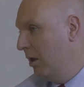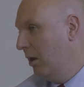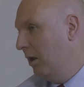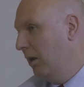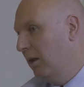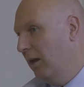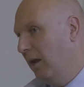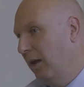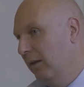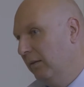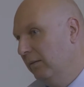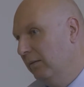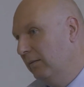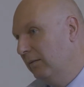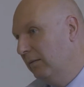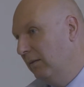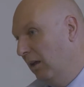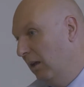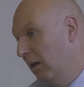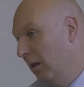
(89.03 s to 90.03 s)
It
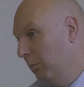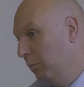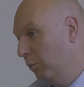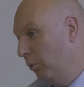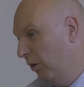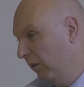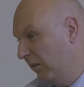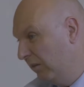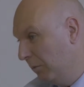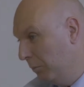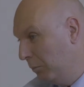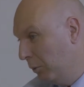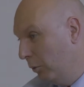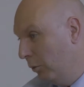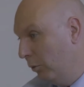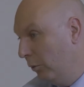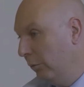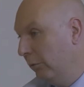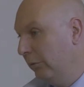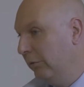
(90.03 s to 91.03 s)
has
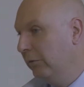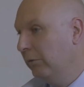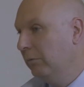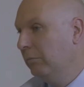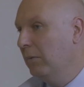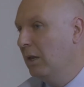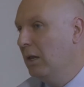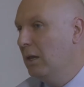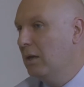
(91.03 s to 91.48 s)
principles.